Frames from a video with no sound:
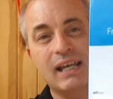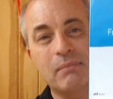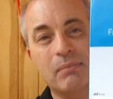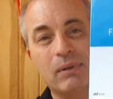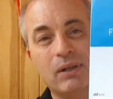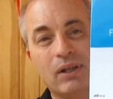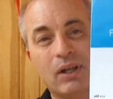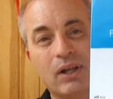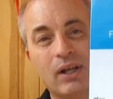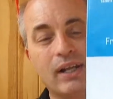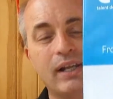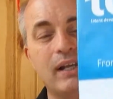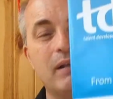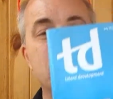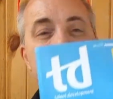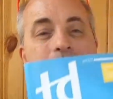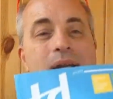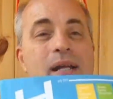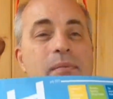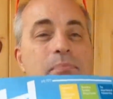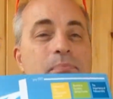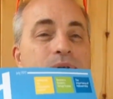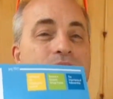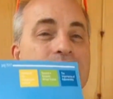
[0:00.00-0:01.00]
label on it,
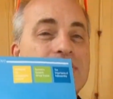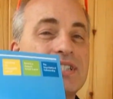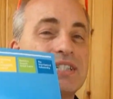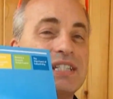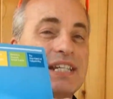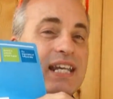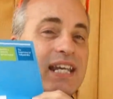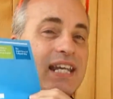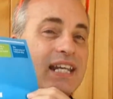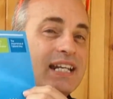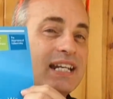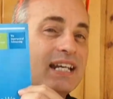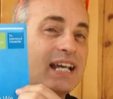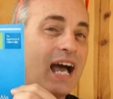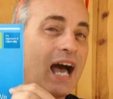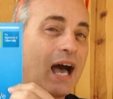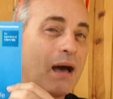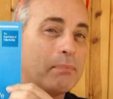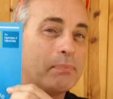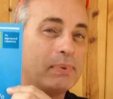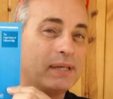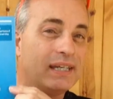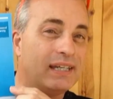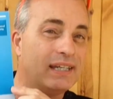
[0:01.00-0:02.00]
but a pristine
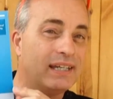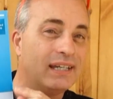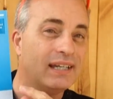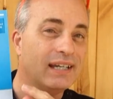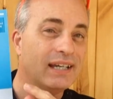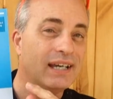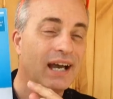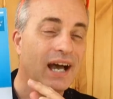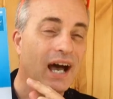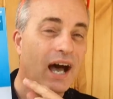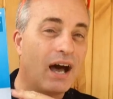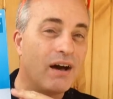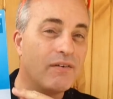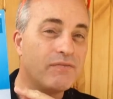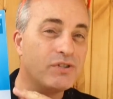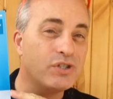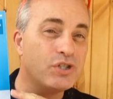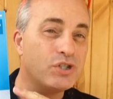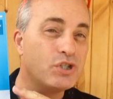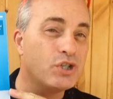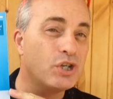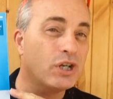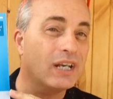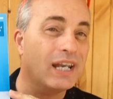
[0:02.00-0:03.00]
copy of
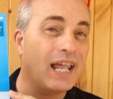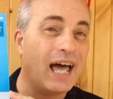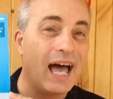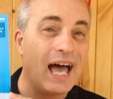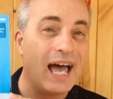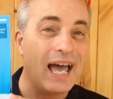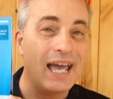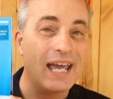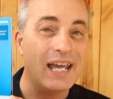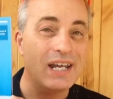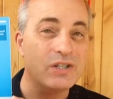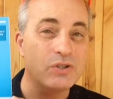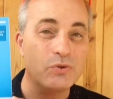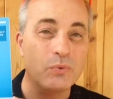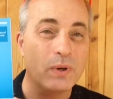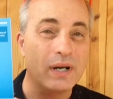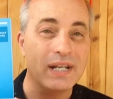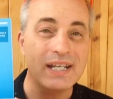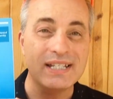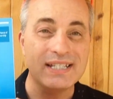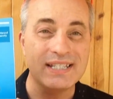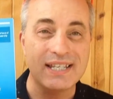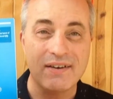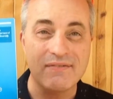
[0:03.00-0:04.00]
the July
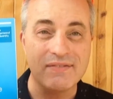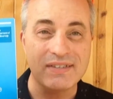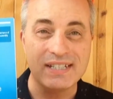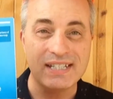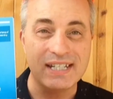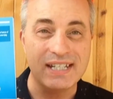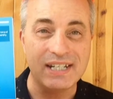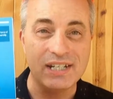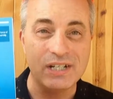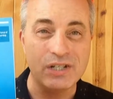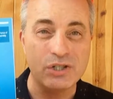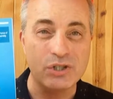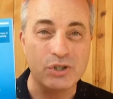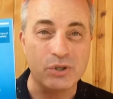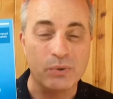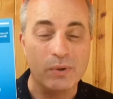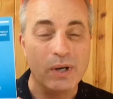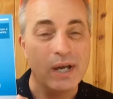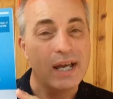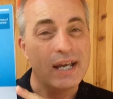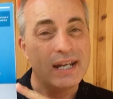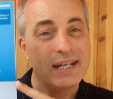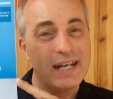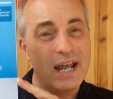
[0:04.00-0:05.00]
2017 issue.
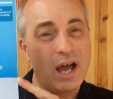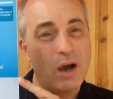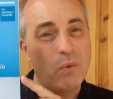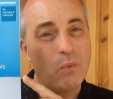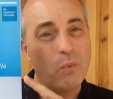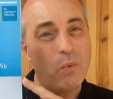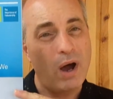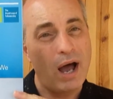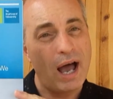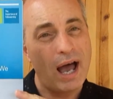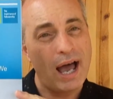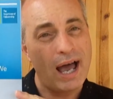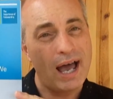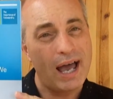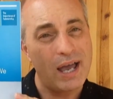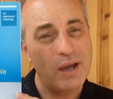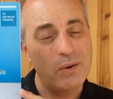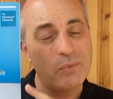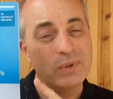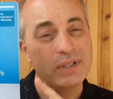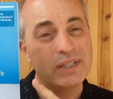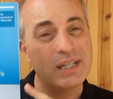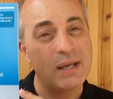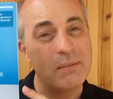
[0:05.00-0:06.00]
Now,
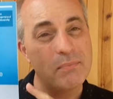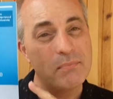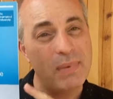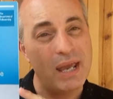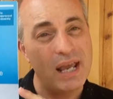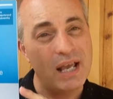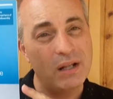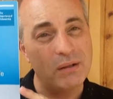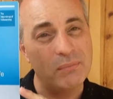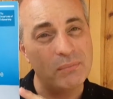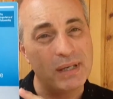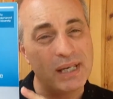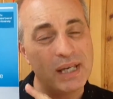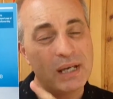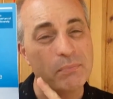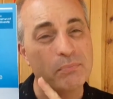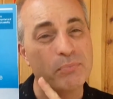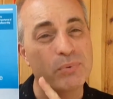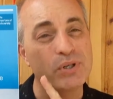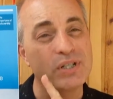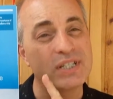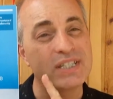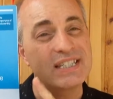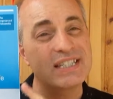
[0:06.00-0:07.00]
why would they mail me a
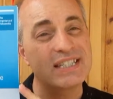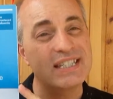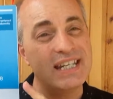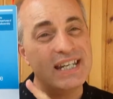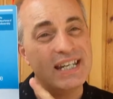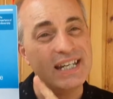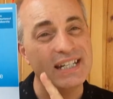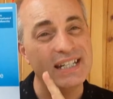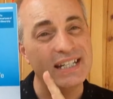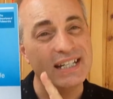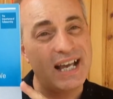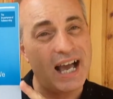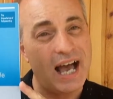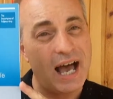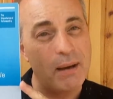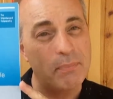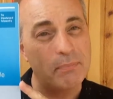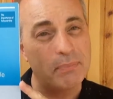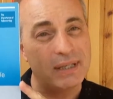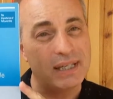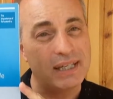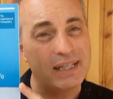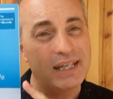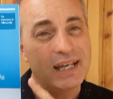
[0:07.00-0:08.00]
pristine
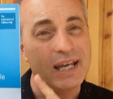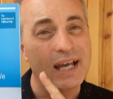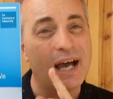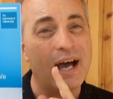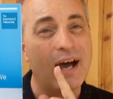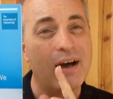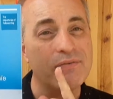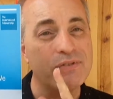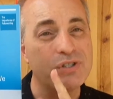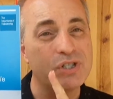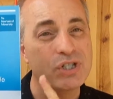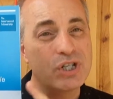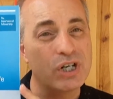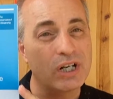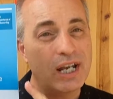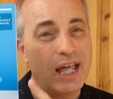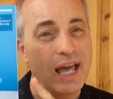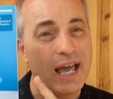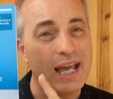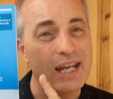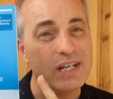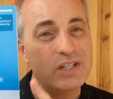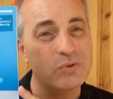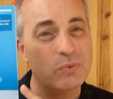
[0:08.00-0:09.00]
copy of the
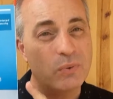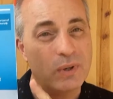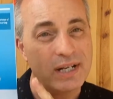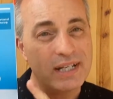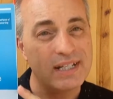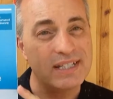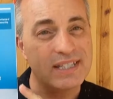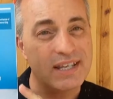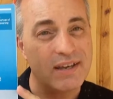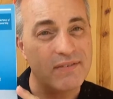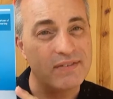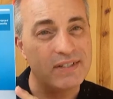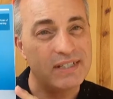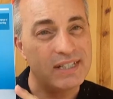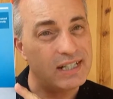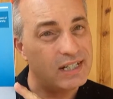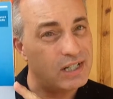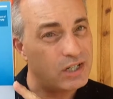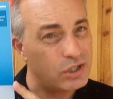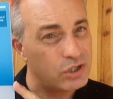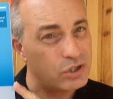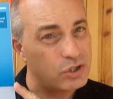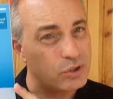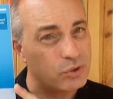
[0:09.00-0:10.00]
July
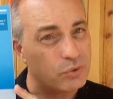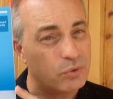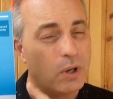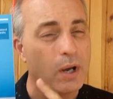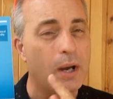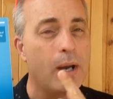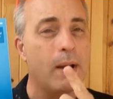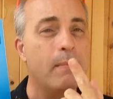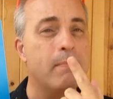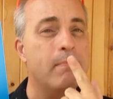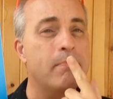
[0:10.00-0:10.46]
2017 issue?